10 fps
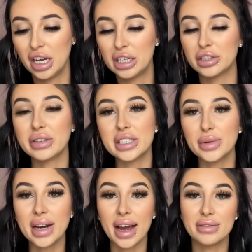So this
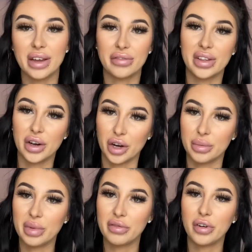one I've definitely heard
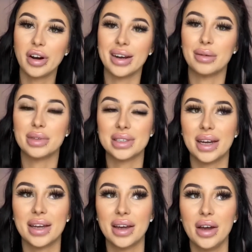before, and it was
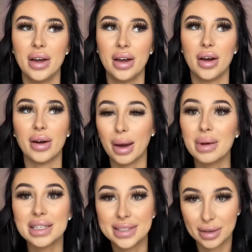like, okay, but
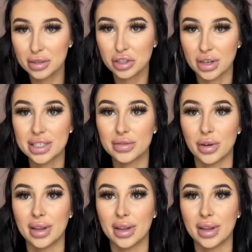it's still stressful.